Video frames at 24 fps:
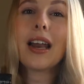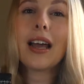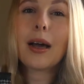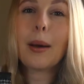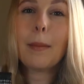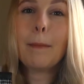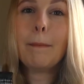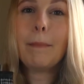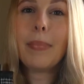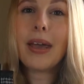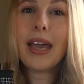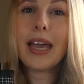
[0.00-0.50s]
like
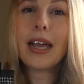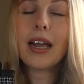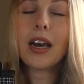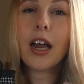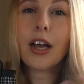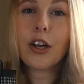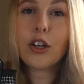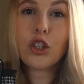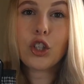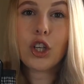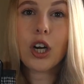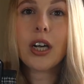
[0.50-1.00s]
a big
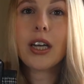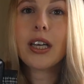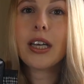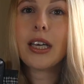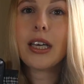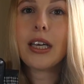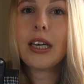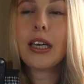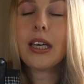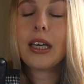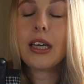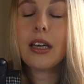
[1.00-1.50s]
like
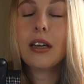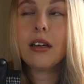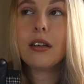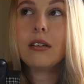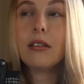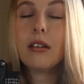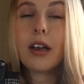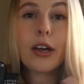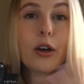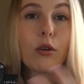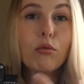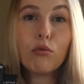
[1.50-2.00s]
chunky
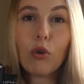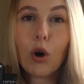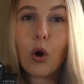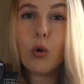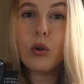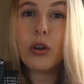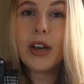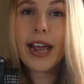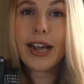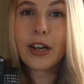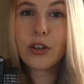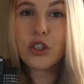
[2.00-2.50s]
like
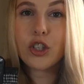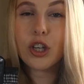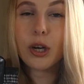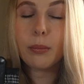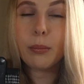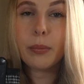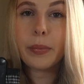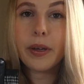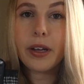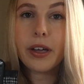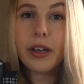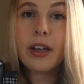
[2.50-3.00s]
roll neck
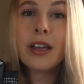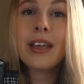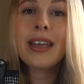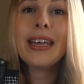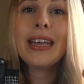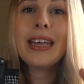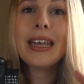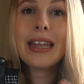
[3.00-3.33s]
jumper,